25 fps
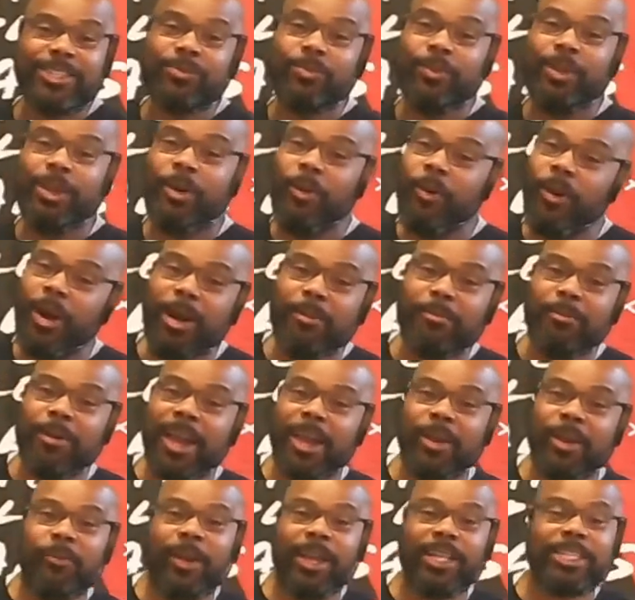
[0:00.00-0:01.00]
week, or I
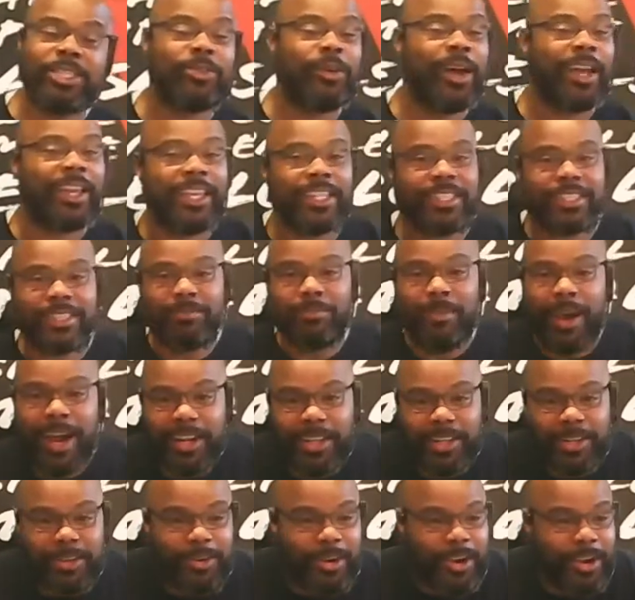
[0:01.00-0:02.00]
might wait till I get to
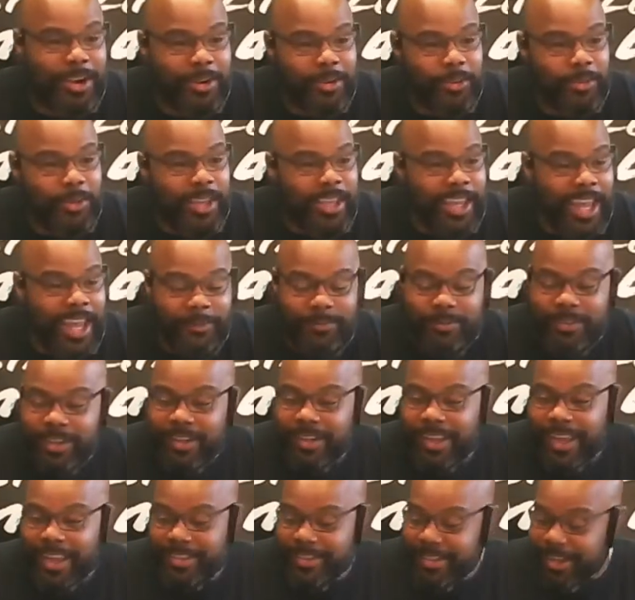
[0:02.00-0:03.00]
Mardi Gras the week after
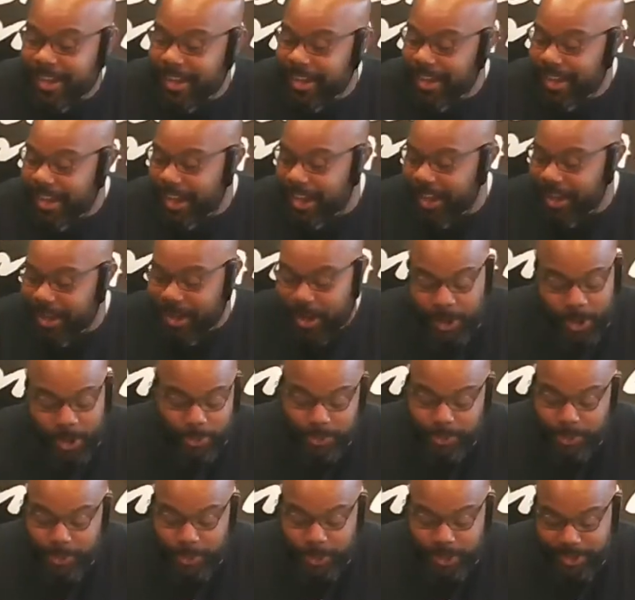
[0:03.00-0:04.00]
next and go
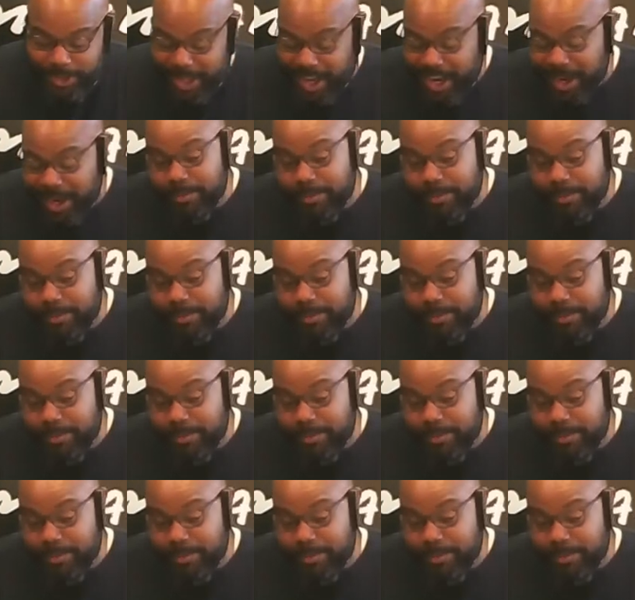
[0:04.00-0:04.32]
and do it there.